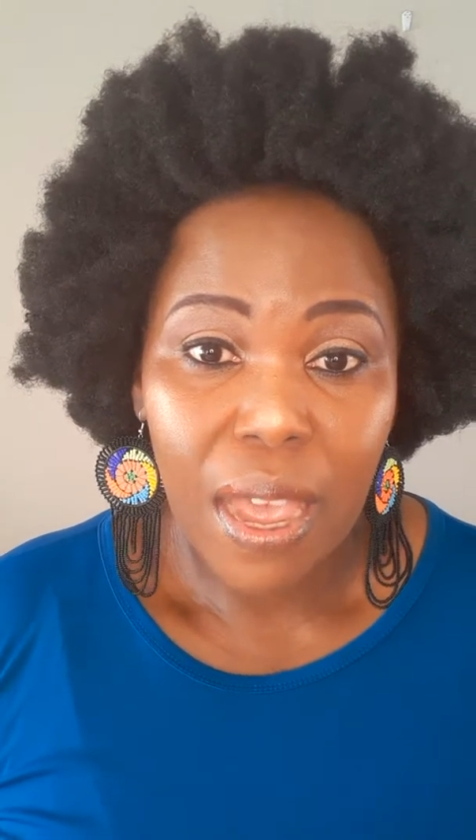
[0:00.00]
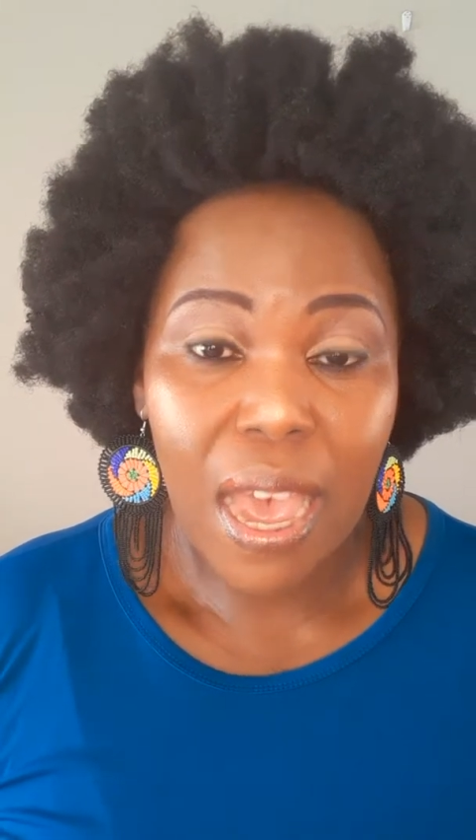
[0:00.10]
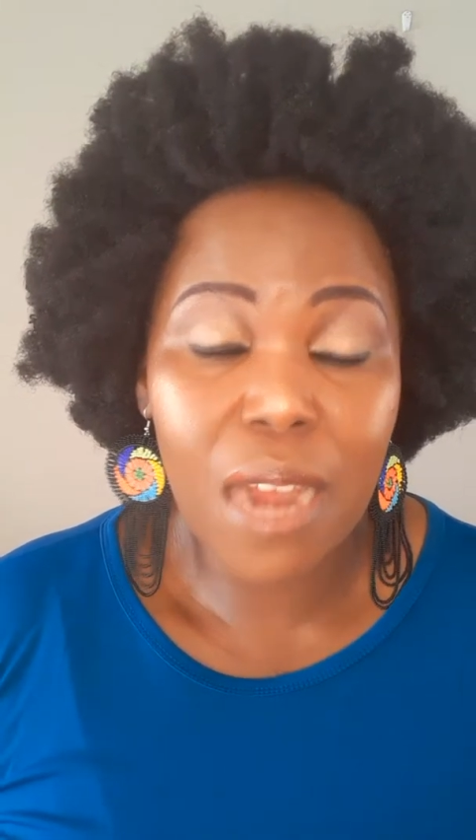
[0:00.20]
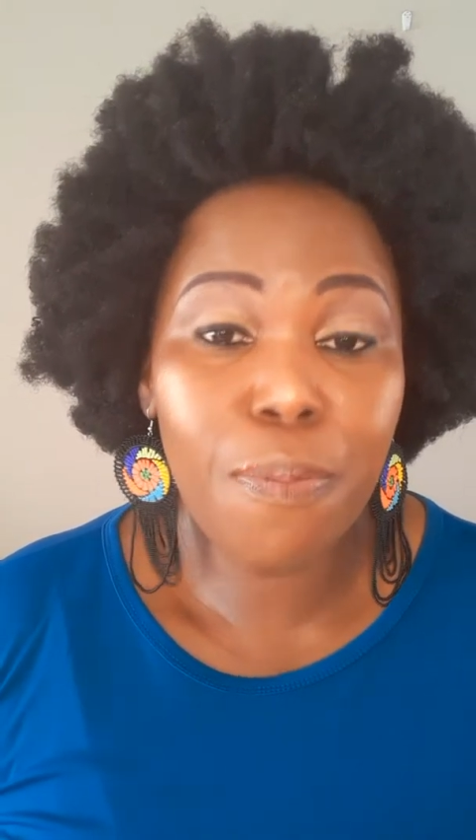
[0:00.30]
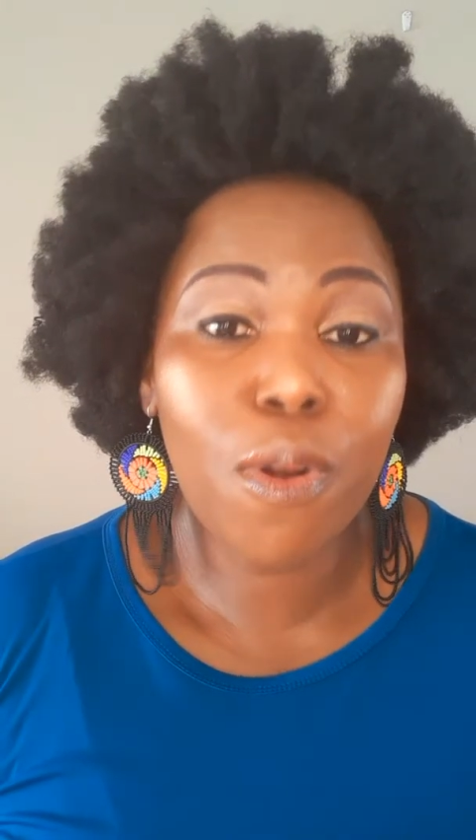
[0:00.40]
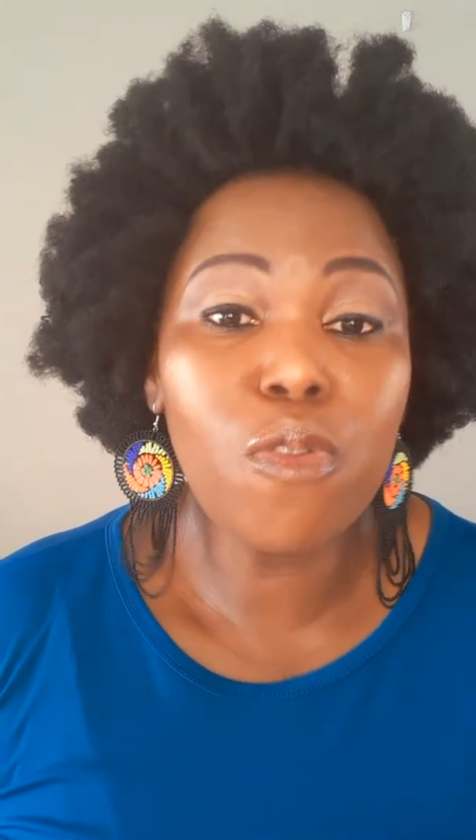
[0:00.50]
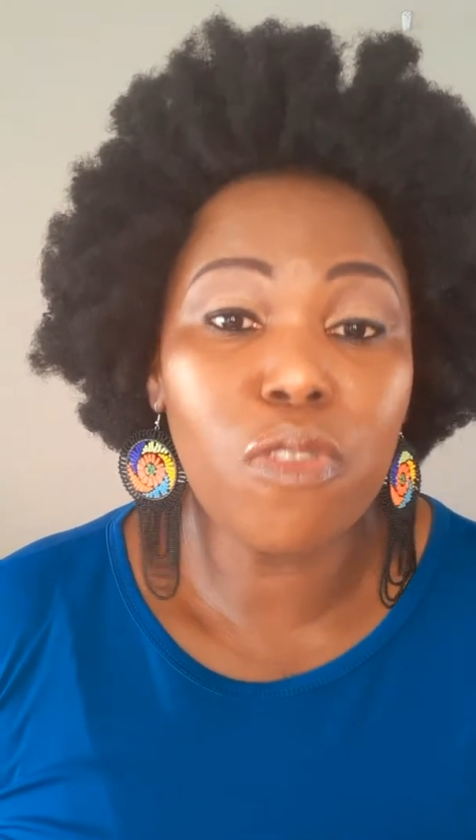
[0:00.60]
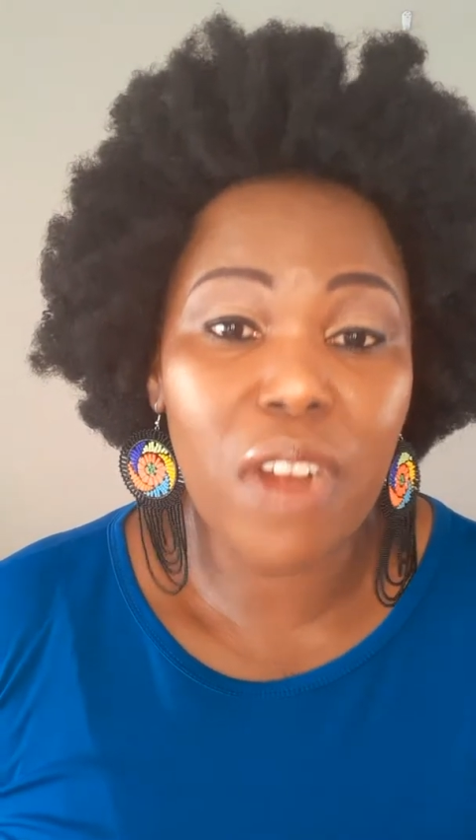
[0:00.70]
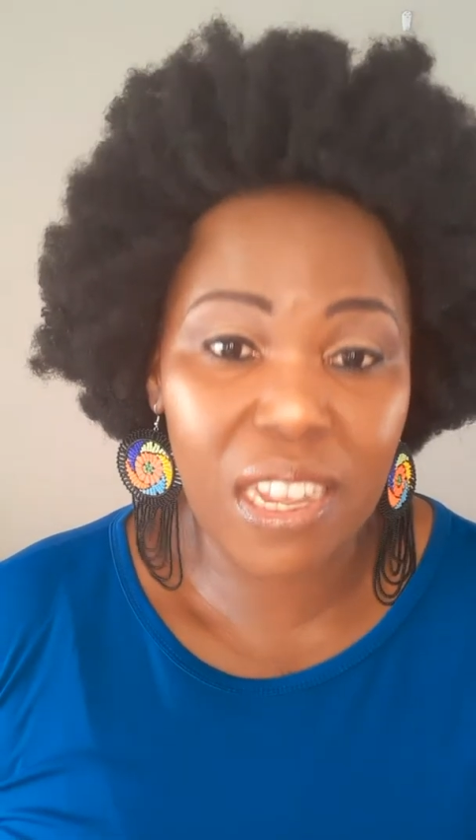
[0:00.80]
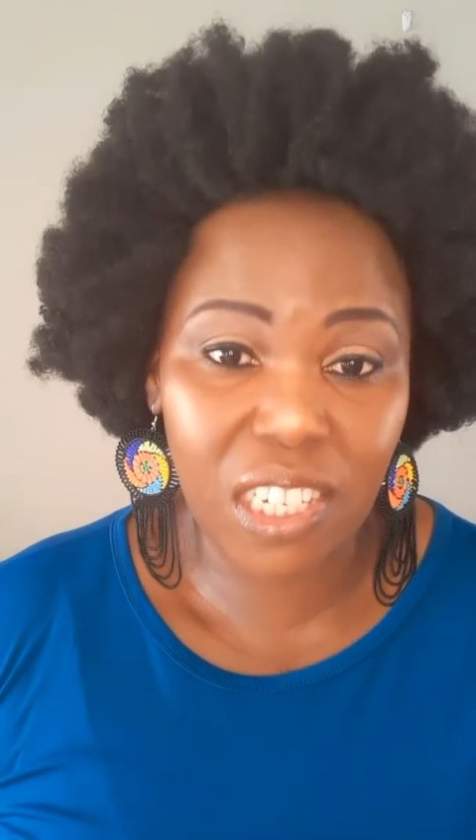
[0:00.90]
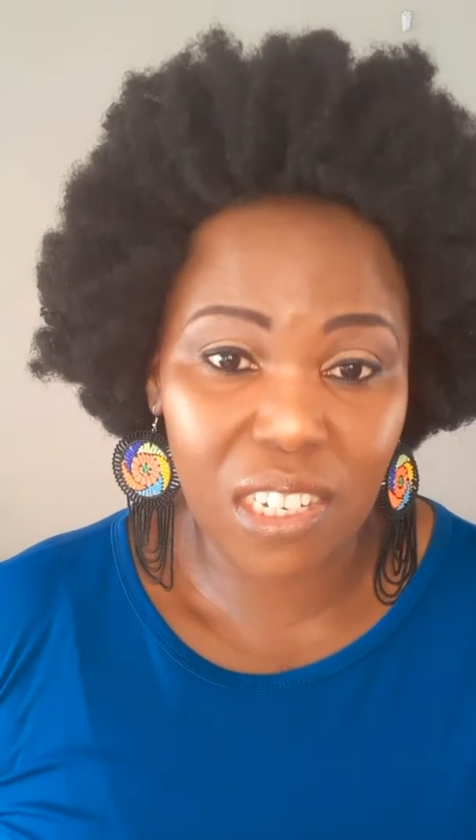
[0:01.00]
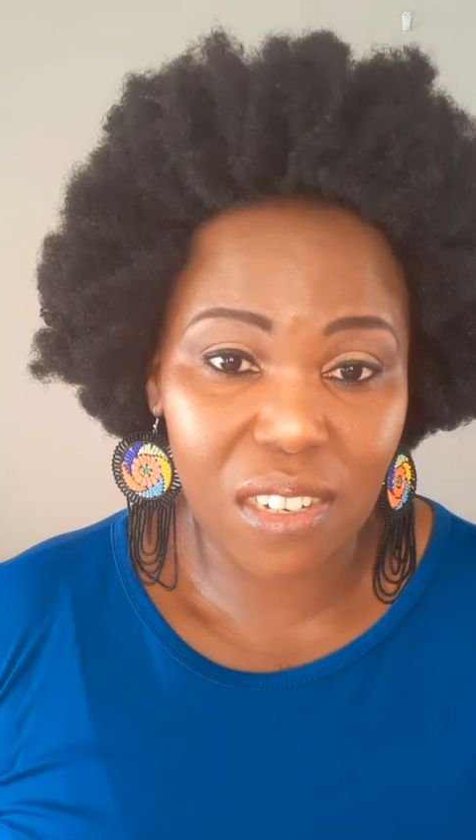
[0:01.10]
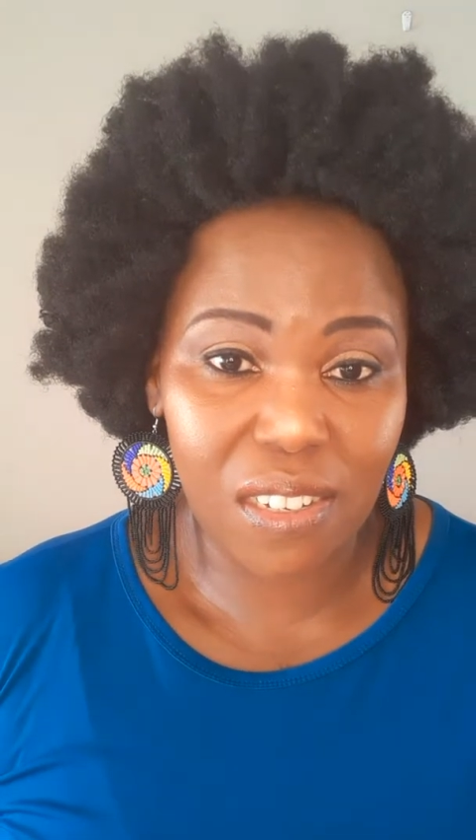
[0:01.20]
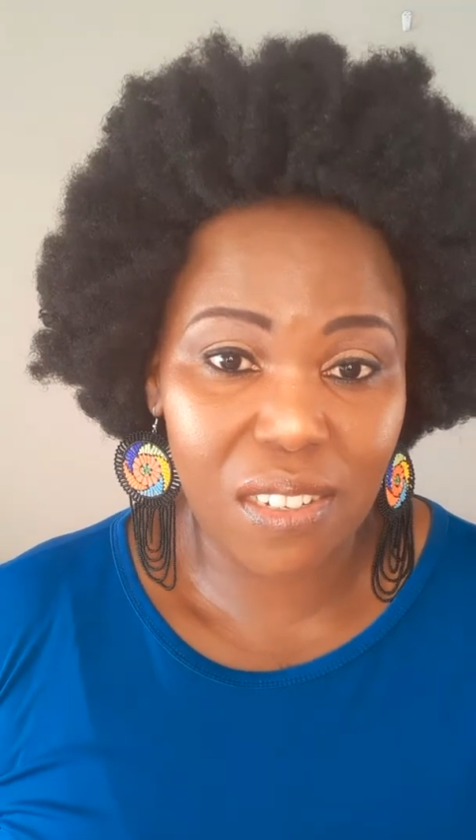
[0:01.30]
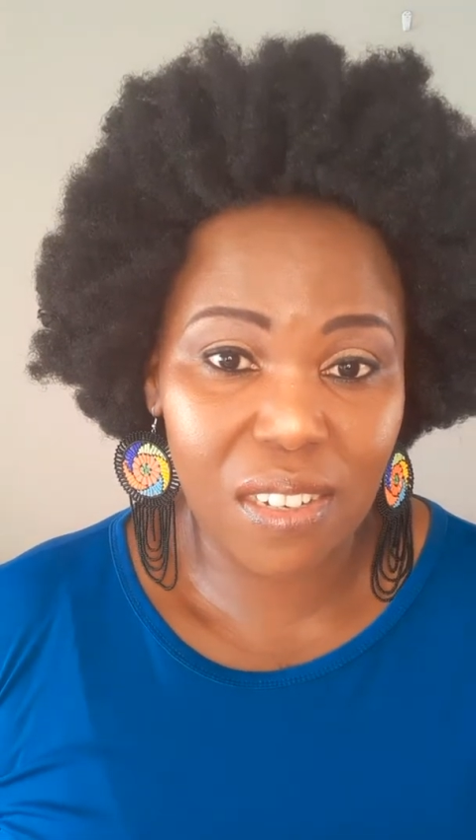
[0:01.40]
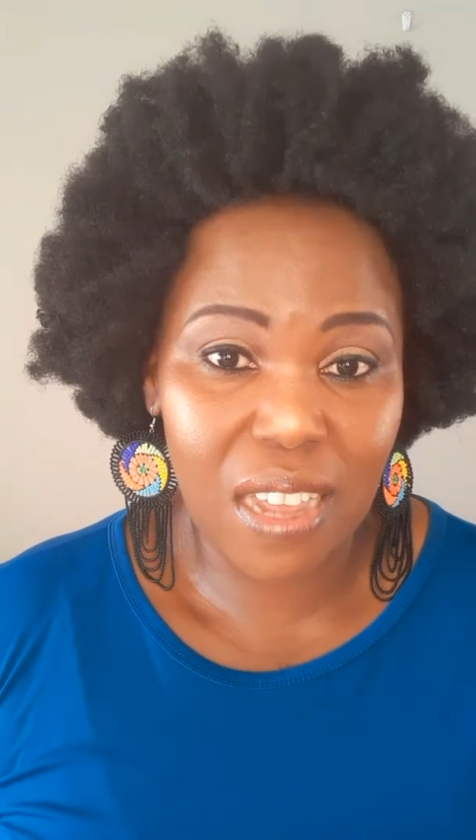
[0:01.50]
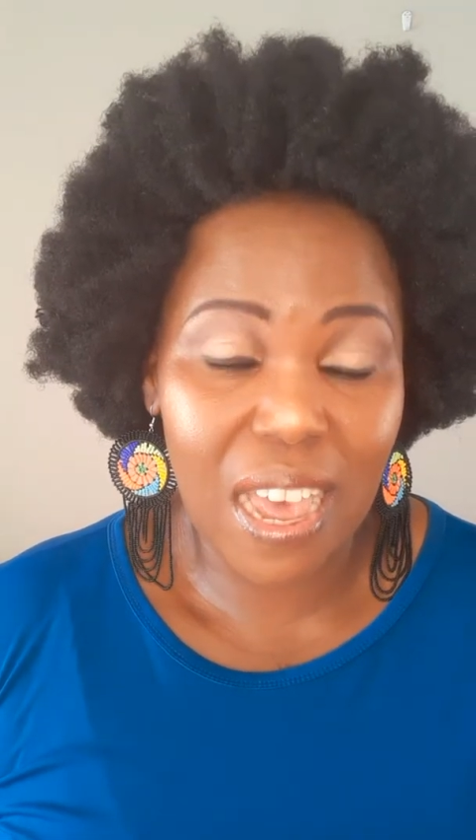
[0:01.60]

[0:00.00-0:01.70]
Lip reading: and progression